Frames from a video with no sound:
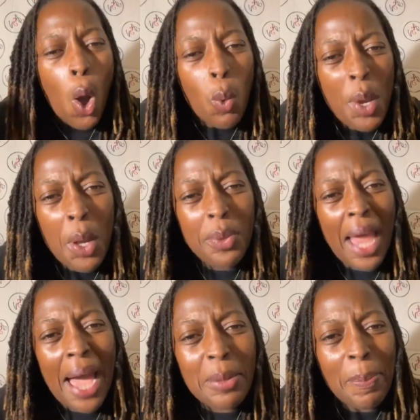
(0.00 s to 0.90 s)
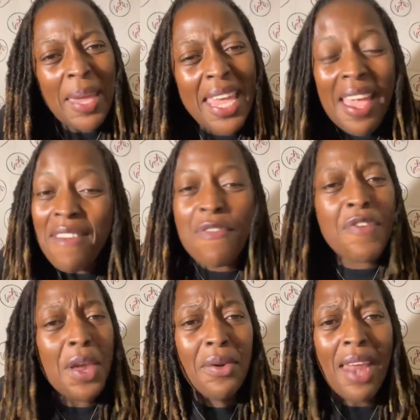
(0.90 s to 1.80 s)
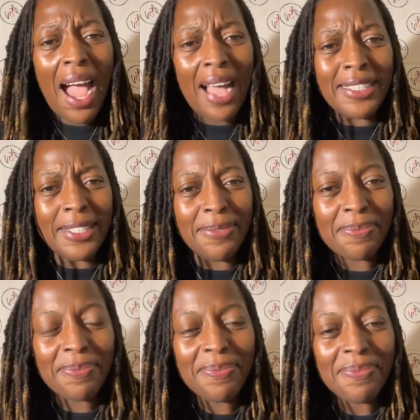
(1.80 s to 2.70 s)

or will not be. Fear not.